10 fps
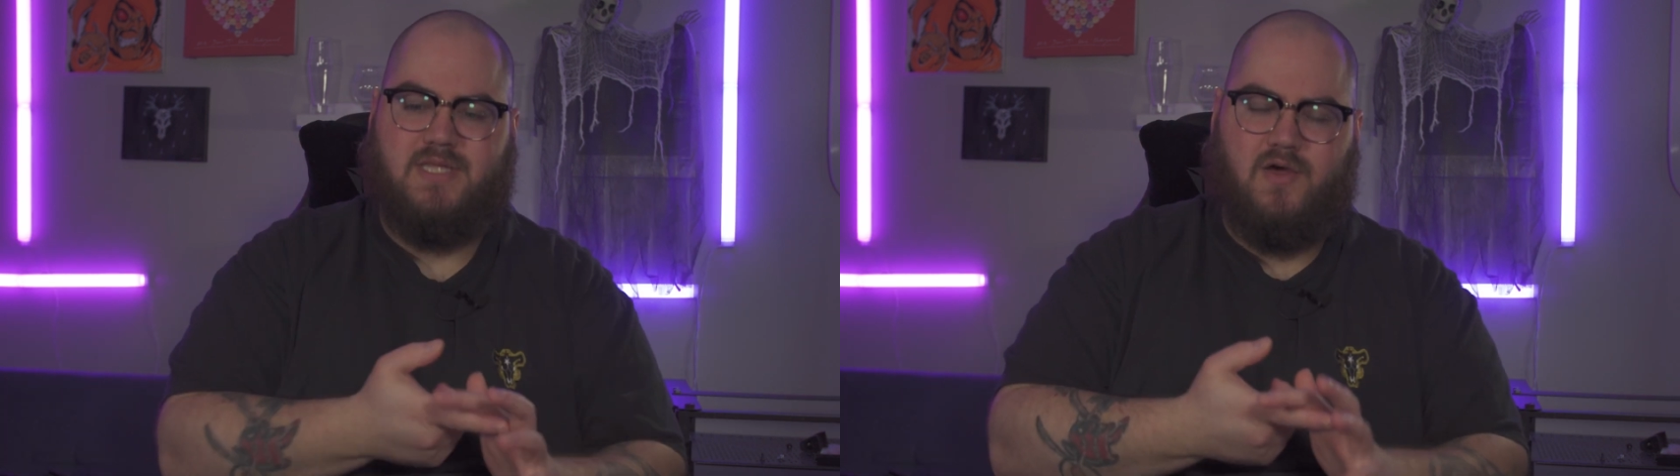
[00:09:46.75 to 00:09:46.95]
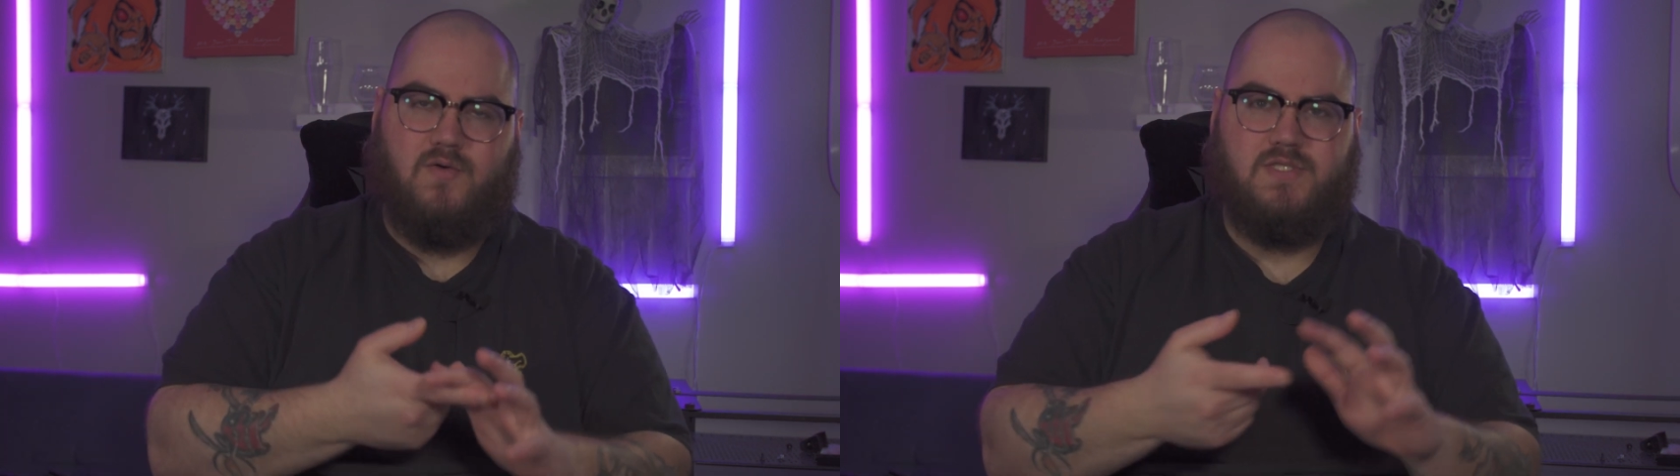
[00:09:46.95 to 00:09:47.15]

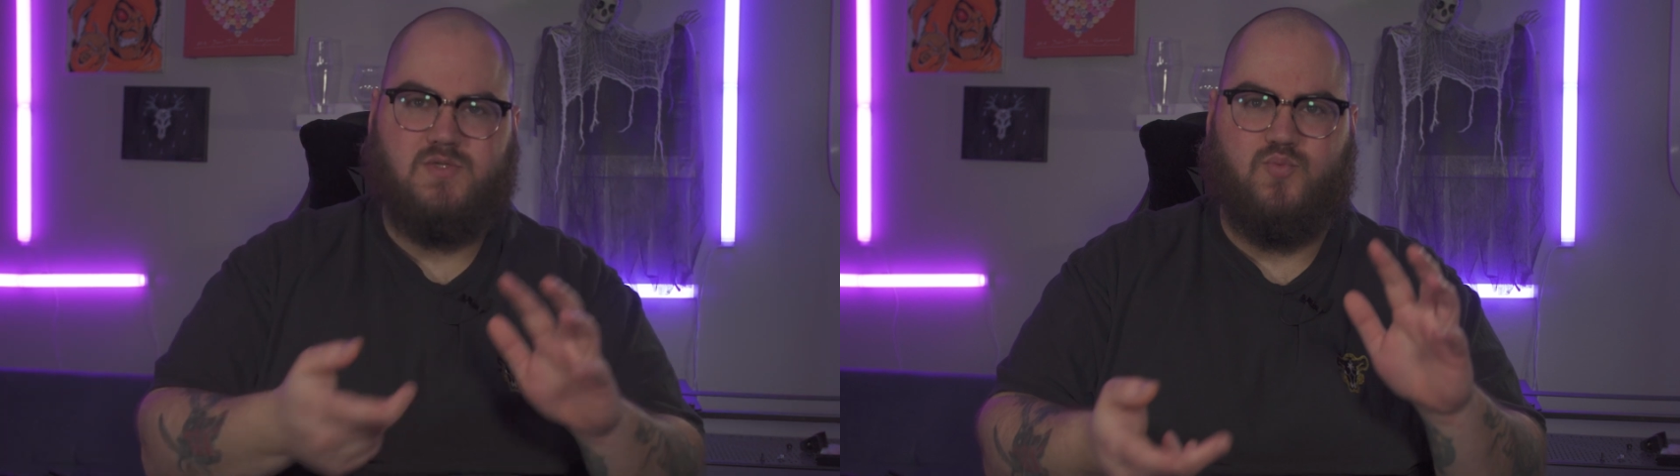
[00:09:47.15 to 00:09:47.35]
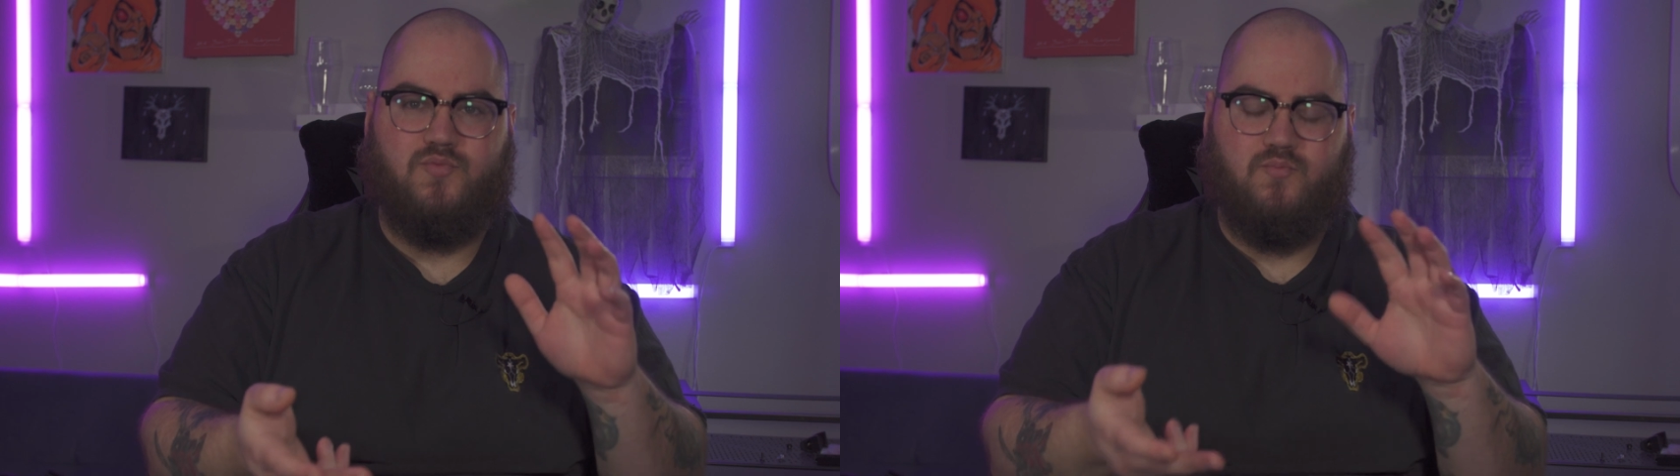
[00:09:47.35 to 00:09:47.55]
lows
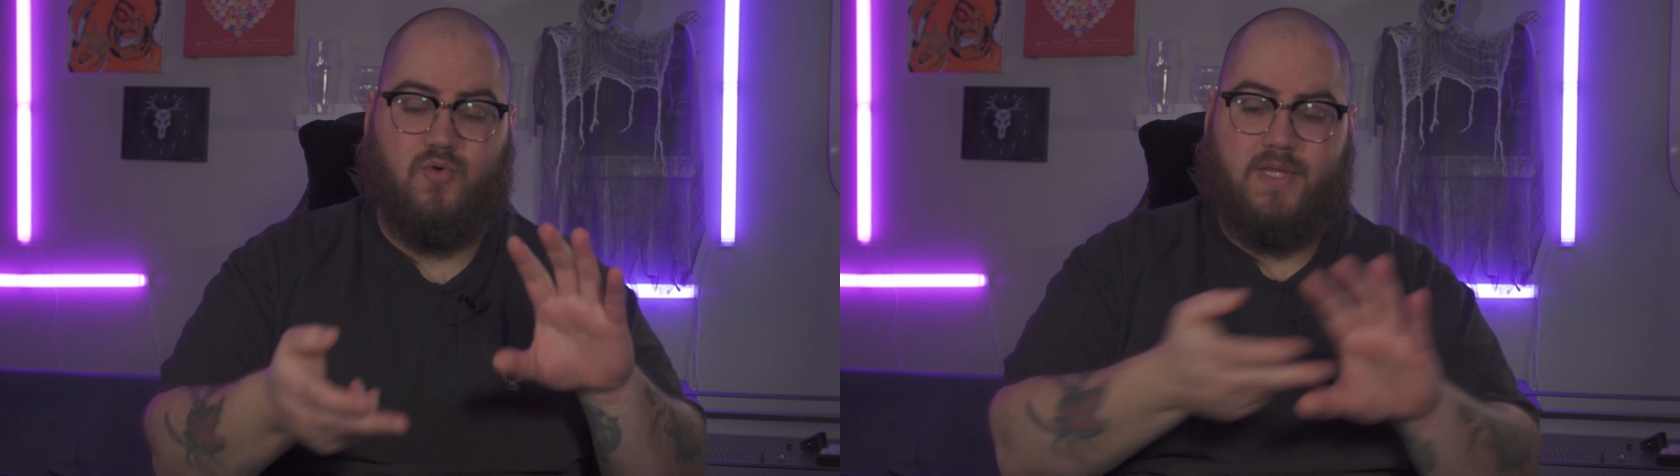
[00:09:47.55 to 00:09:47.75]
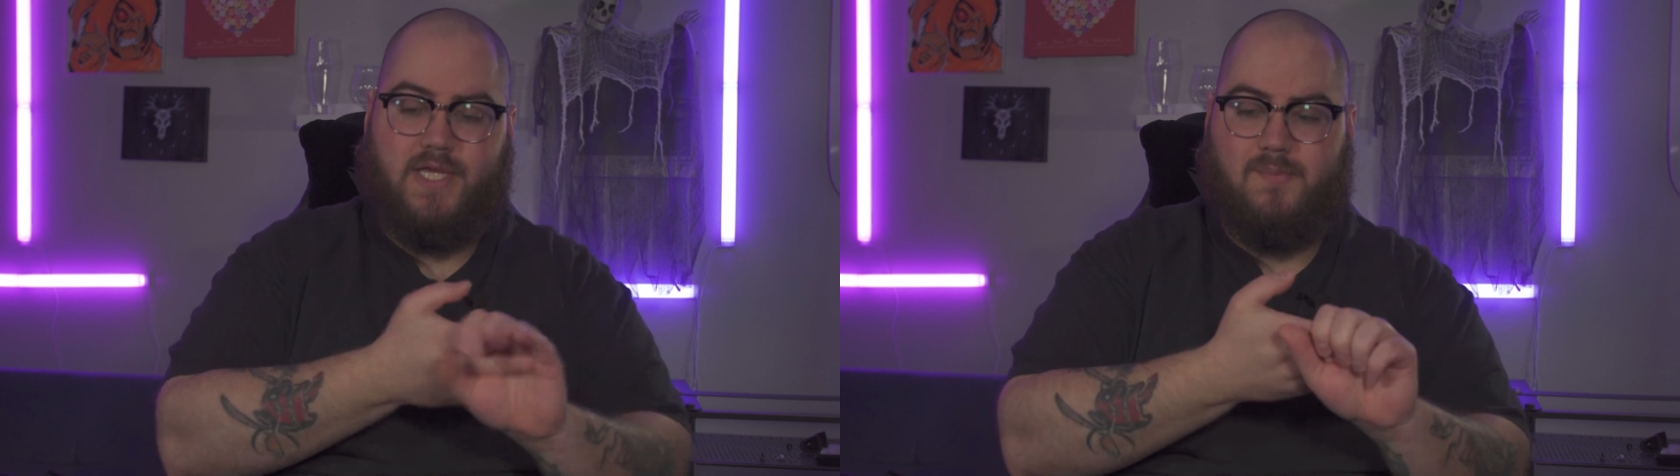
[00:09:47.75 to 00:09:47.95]
with
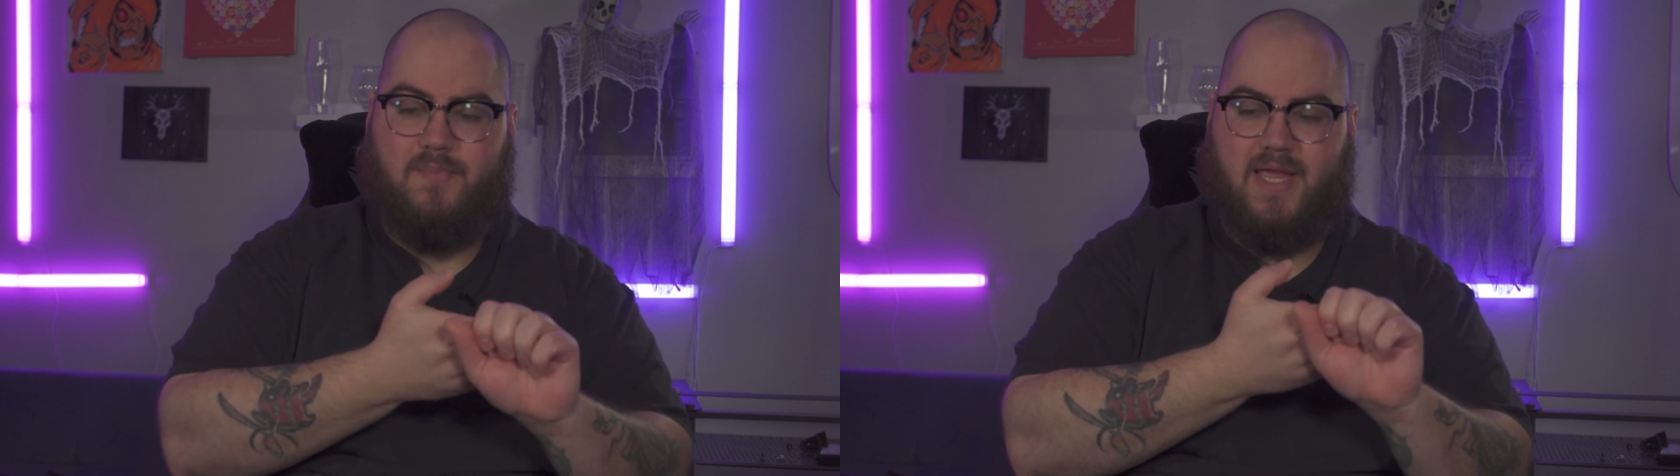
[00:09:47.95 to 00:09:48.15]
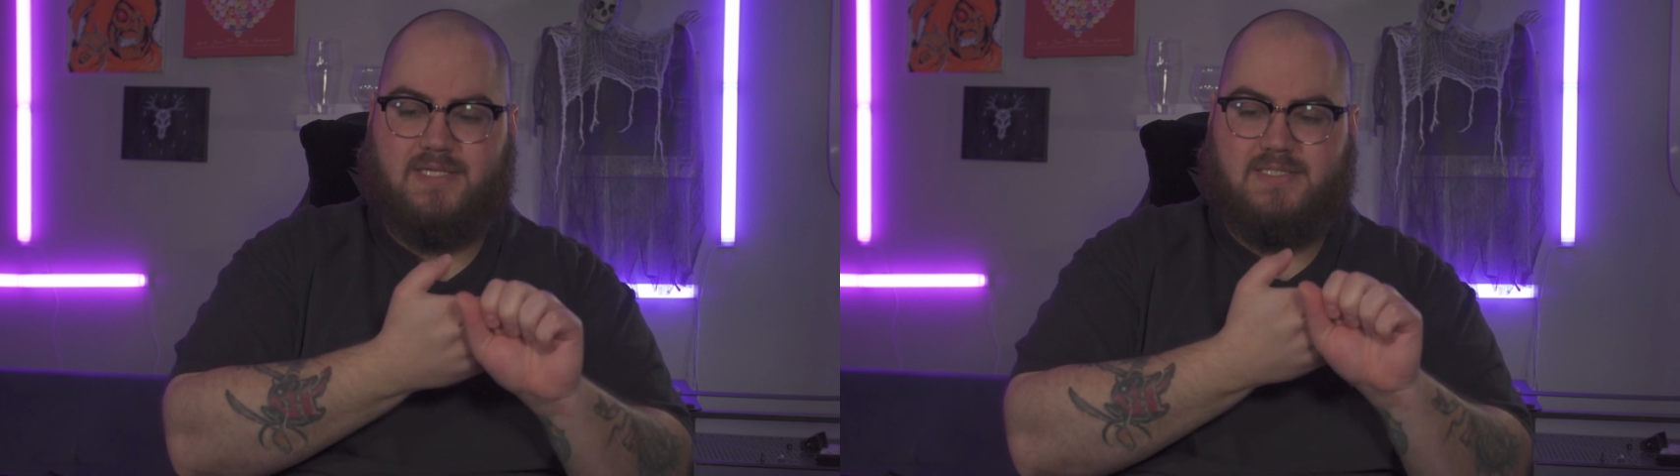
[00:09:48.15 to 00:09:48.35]
really good
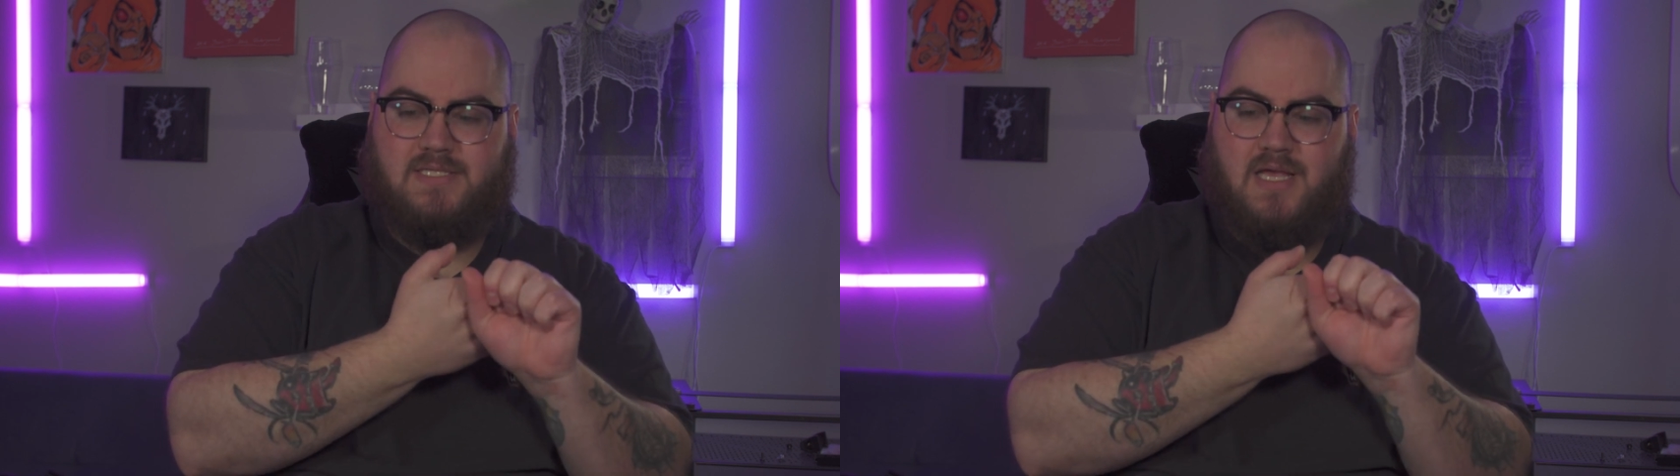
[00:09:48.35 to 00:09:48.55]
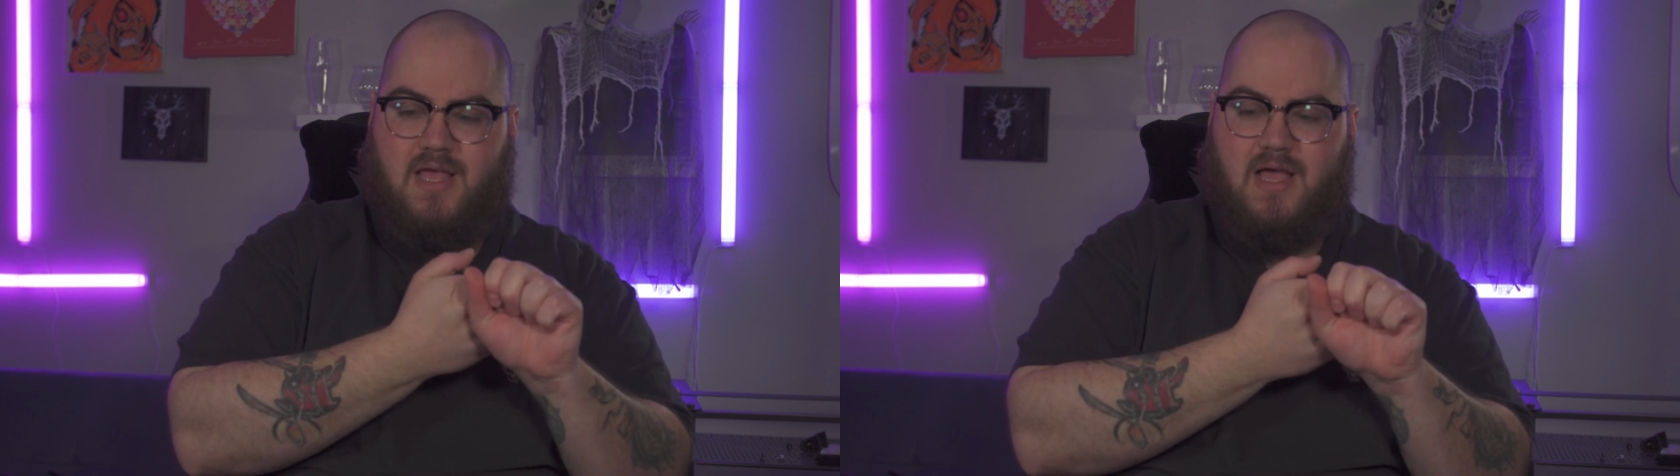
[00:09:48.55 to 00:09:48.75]
bass.